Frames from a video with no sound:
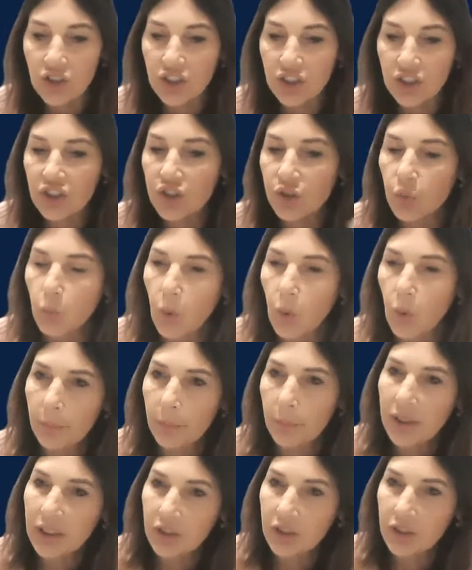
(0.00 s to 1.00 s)
Did you want
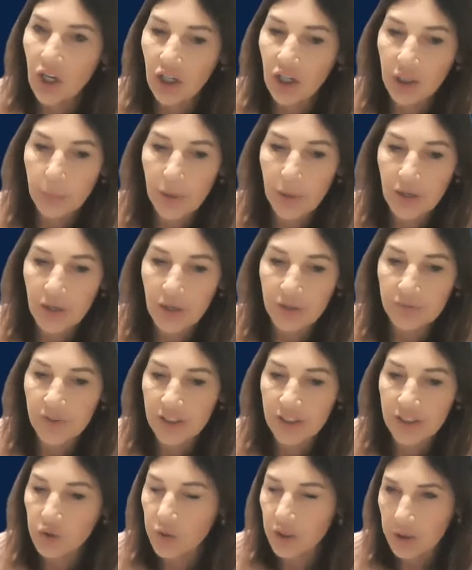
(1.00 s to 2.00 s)
me to talk about
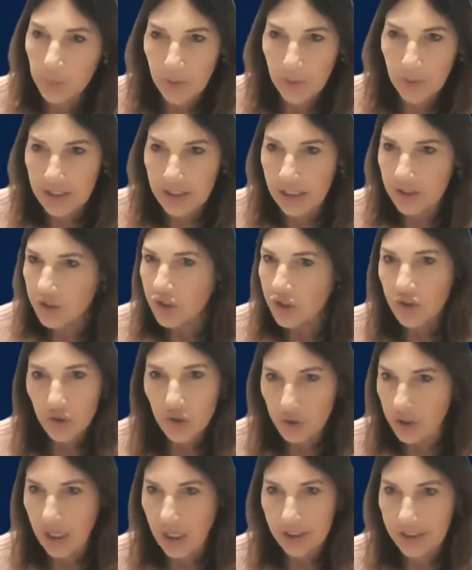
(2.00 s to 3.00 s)
investor expectations
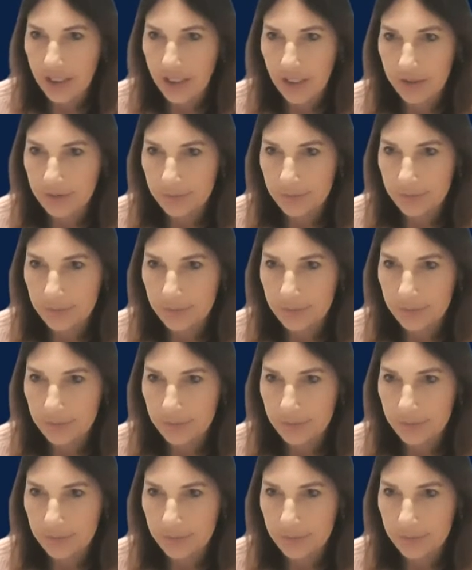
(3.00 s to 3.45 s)
or not yet?